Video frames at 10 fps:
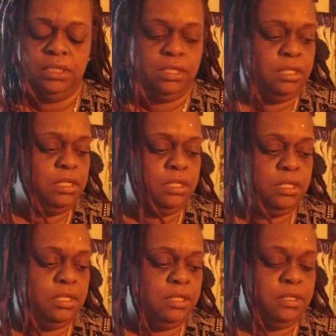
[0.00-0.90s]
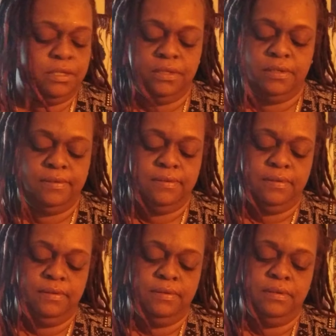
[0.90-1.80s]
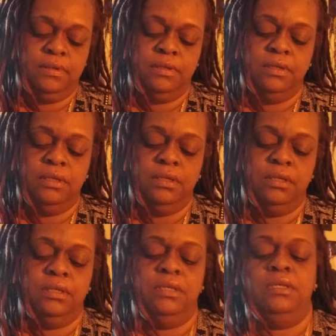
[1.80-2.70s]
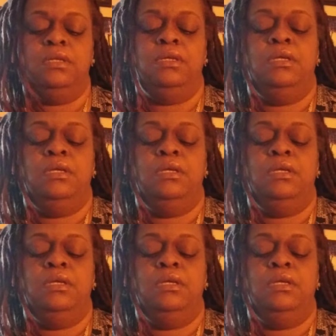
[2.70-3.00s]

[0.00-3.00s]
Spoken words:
Nobody speaks.